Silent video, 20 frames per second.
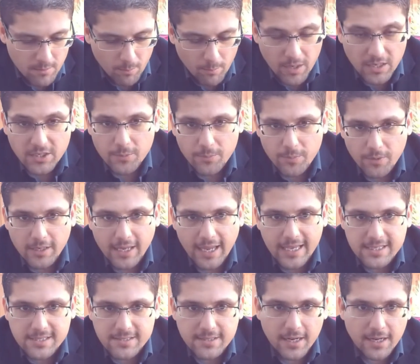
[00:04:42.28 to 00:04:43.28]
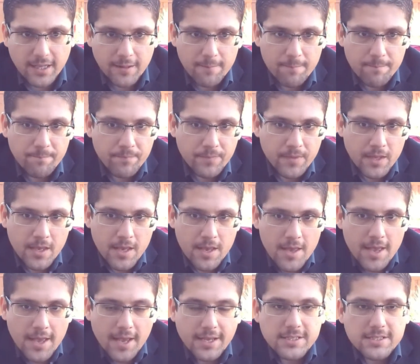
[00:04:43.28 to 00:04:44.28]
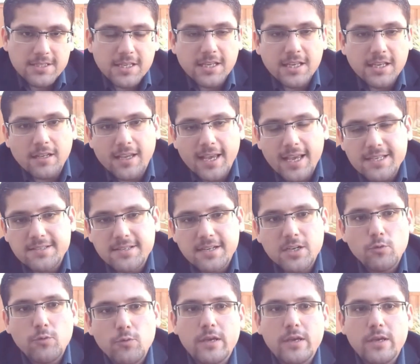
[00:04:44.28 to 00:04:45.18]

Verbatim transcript: multiple case study. In single case study,